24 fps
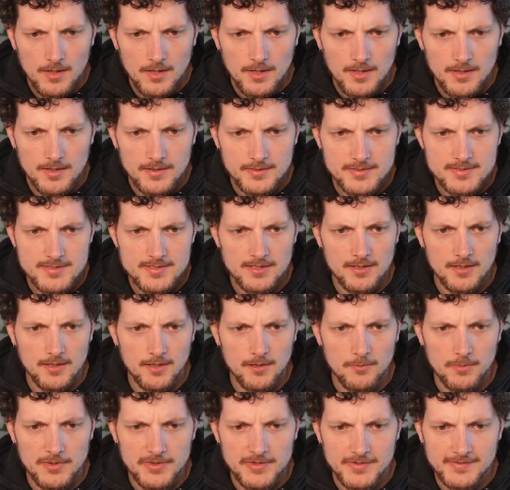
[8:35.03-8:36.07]
And
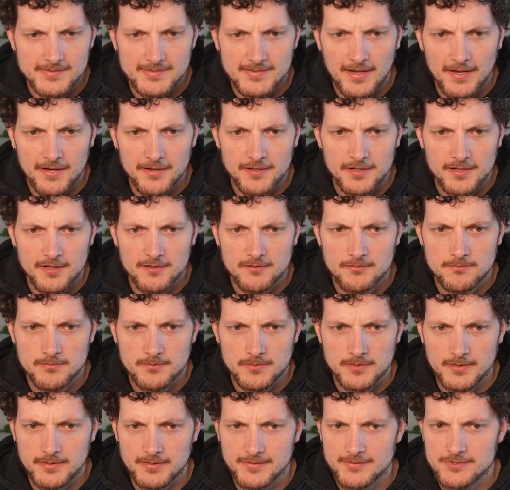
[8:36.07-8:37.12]
with the slider,
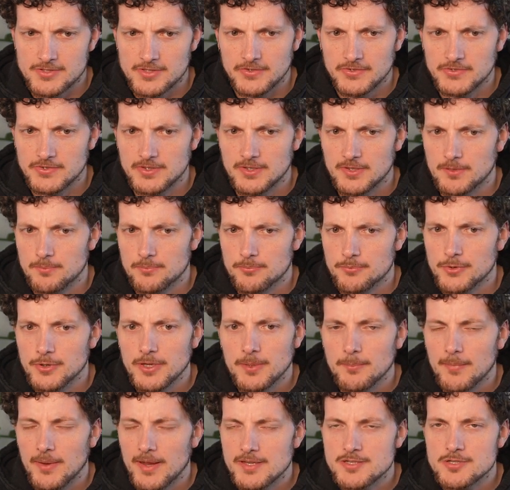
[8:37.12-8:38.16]
it's just a
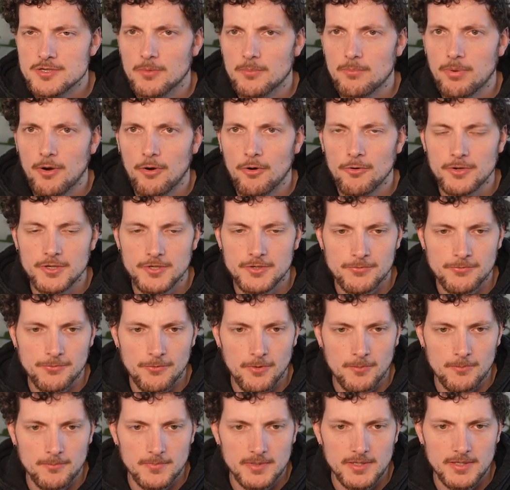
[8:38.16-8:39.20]
pre-made component
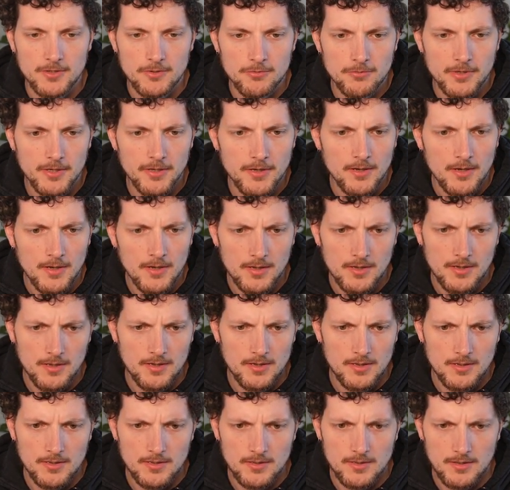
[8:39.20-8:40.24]
from egui.
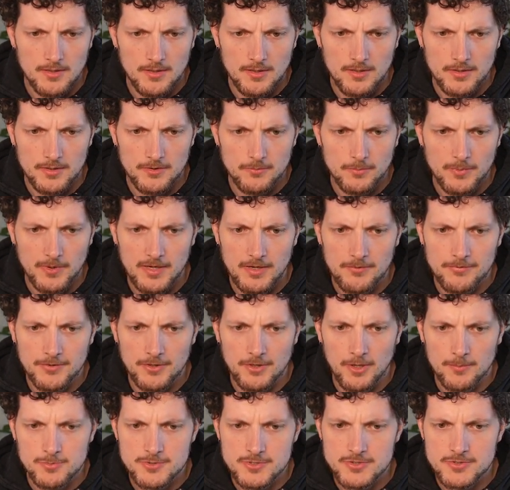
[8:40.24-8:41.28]
We have the
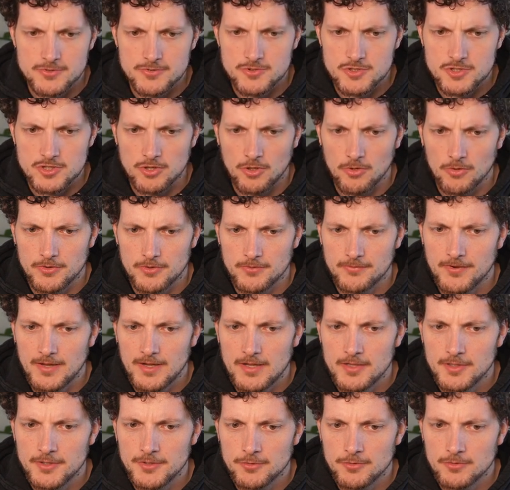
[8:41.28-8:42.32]
option to show the
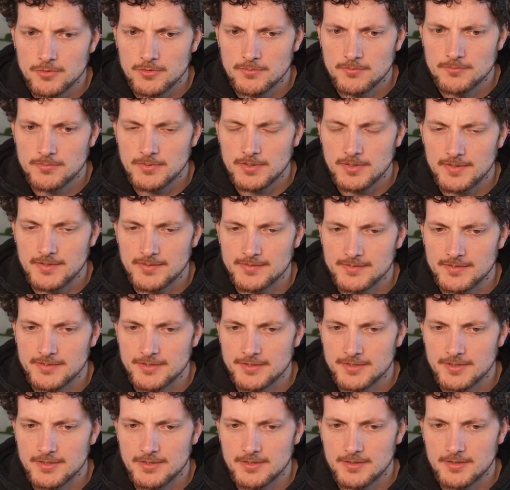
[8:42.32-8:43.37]
value as a
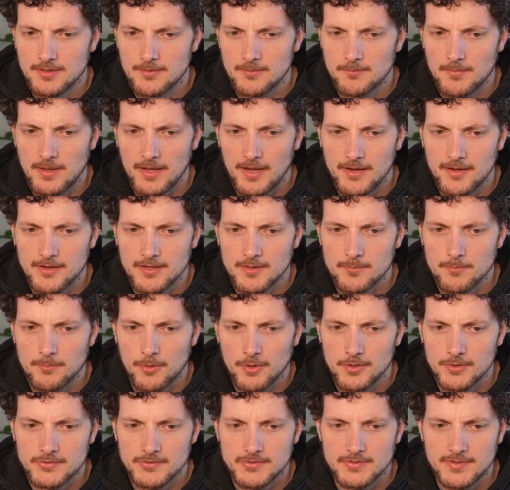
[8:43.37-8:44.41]
little icon
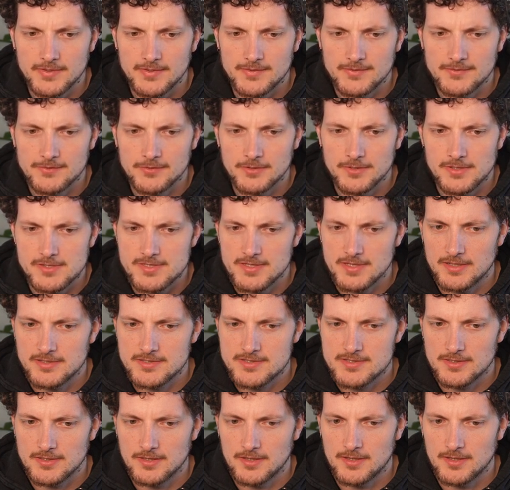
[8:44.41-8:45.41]
box next to it and